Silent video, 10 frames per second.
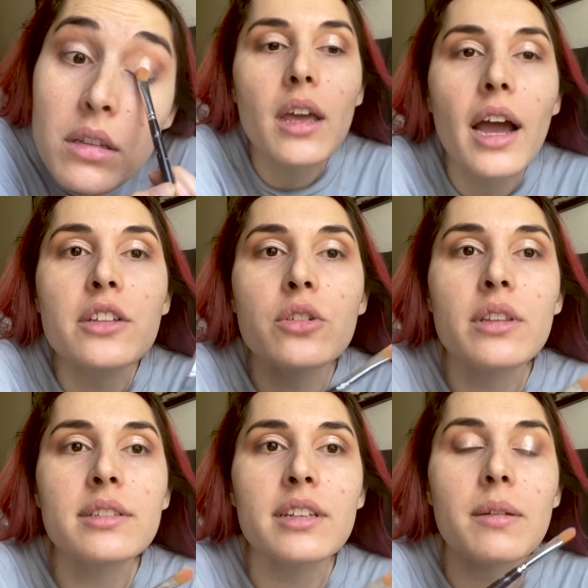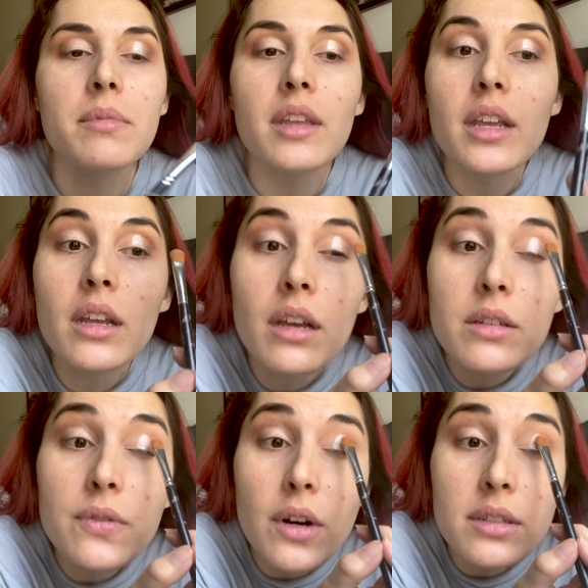I do the same thing as
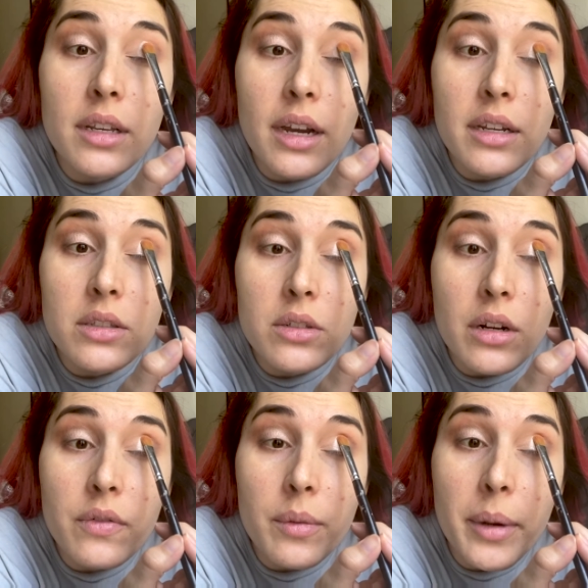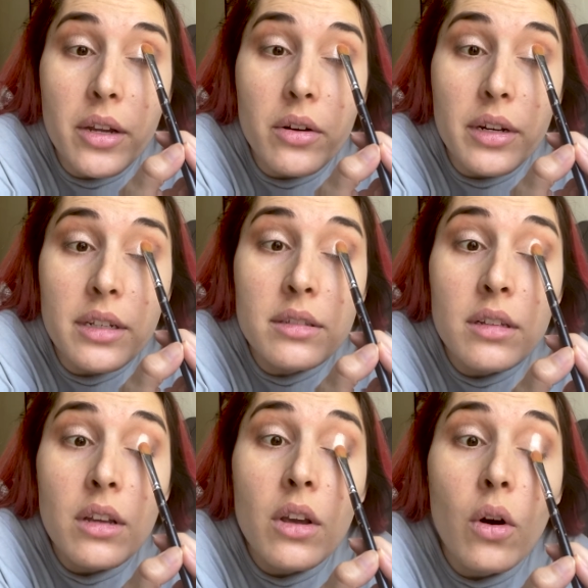far as like I start from my crease
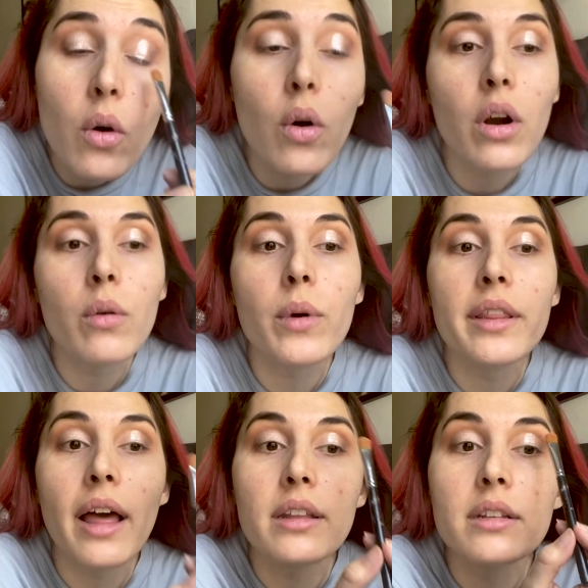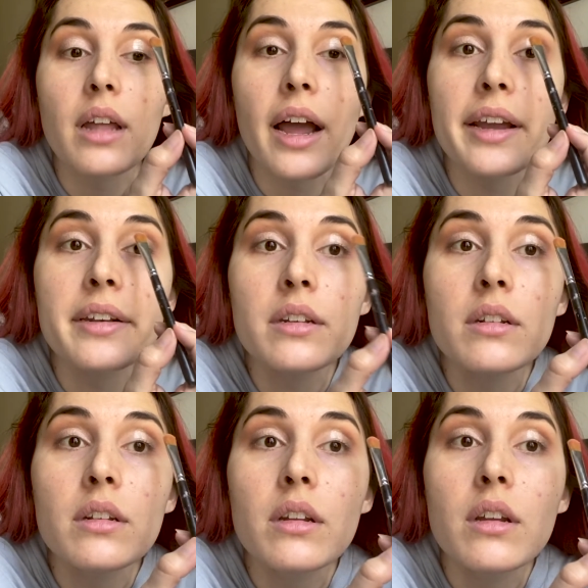or where that line
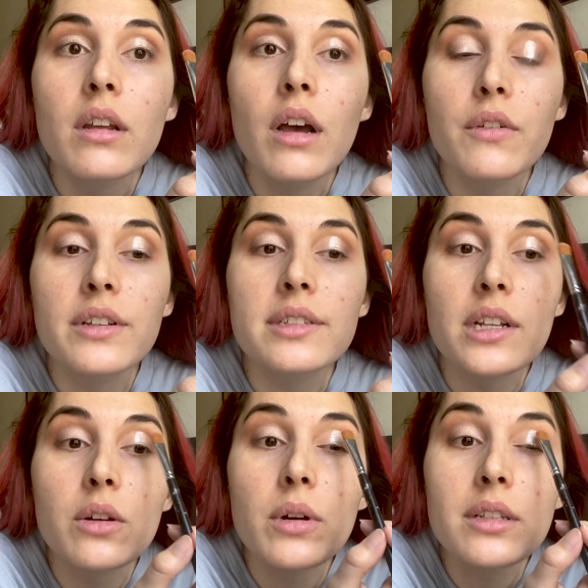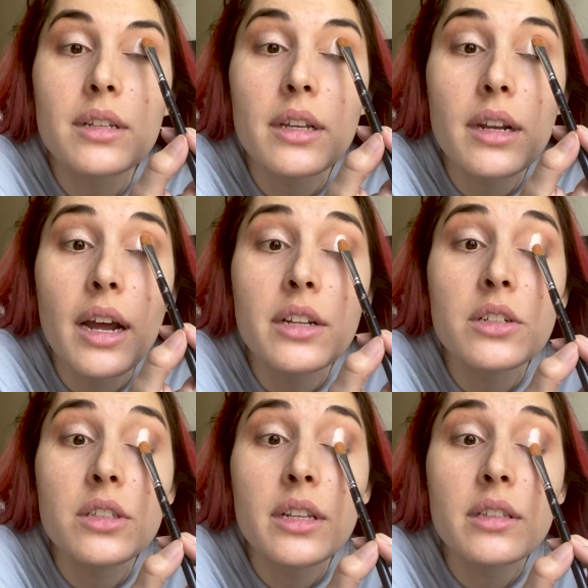of concealer was, and I
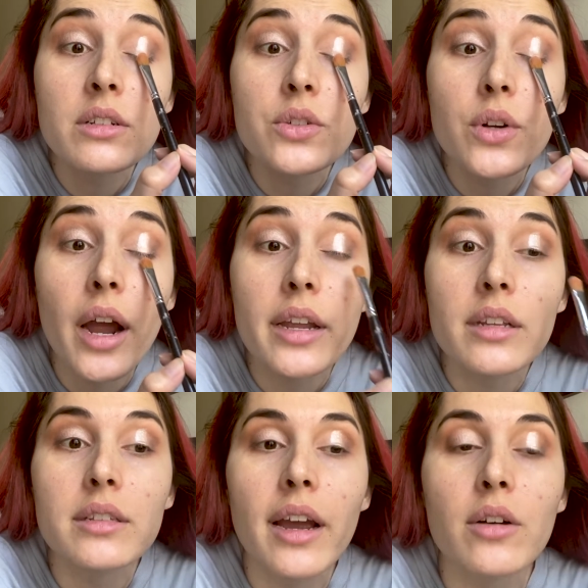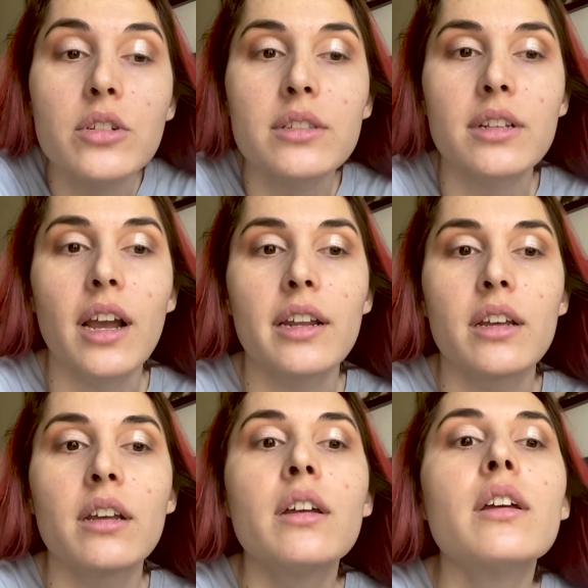just like to drag it down just to kind
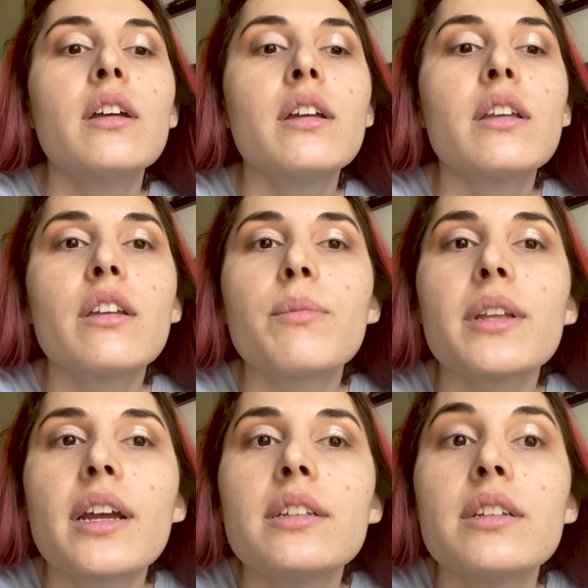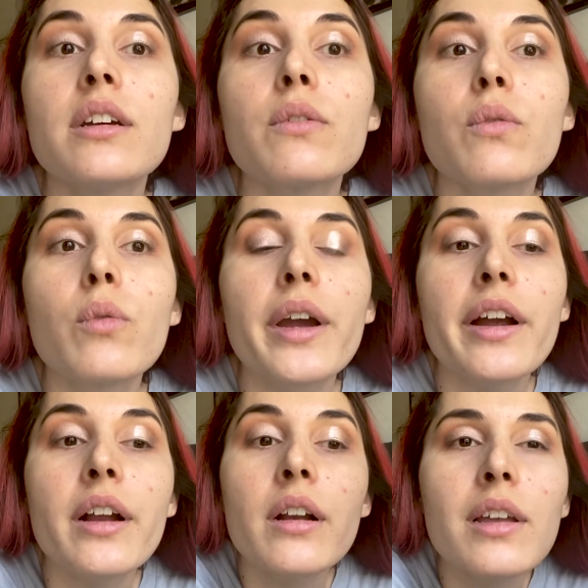of give me an idea of
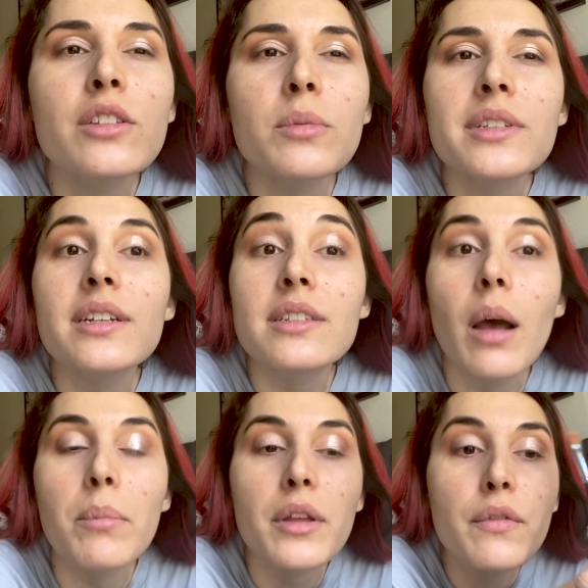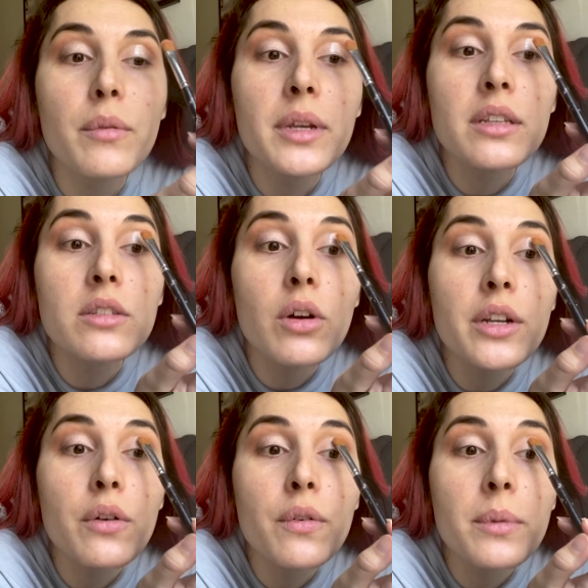where, it's almost like a template for me. So I
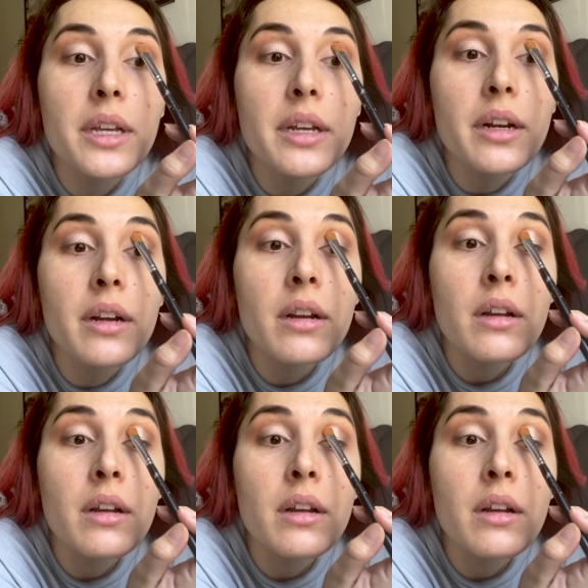know from here,